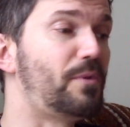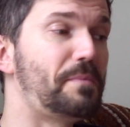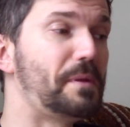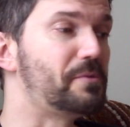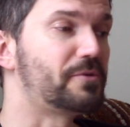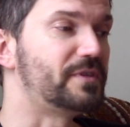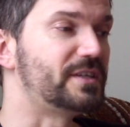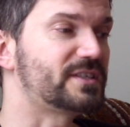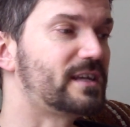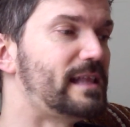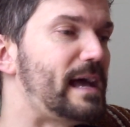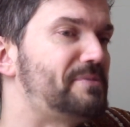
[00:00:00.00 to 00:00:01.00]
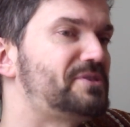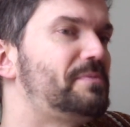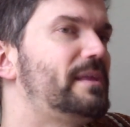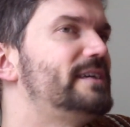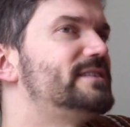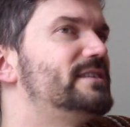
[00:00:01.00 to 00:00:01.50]
when people are in this collapsed
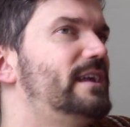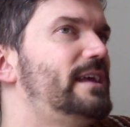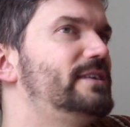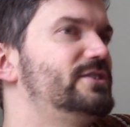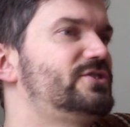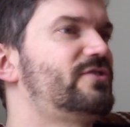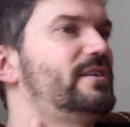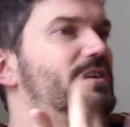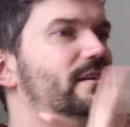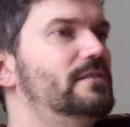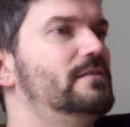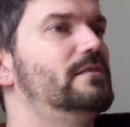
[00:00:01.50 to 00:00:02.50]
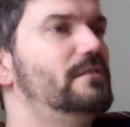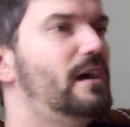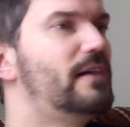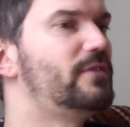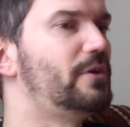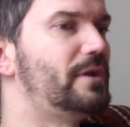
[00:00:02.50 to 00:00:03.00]
place and just trying to
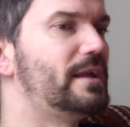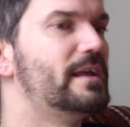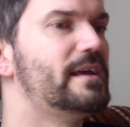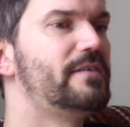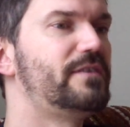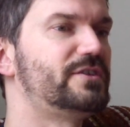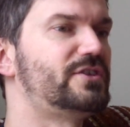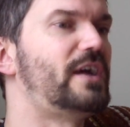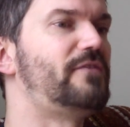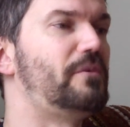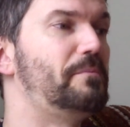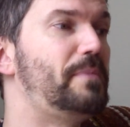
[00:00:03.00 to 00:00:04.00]
offload it, feels awful.